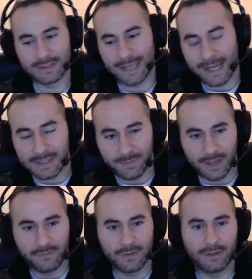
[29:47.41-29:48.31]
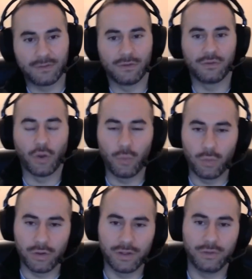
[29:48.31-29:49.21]
tax benefits, and don't
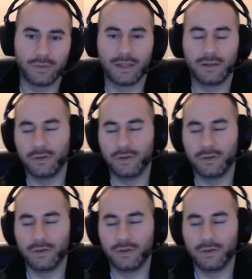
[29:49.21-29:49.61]
worry, you'll get,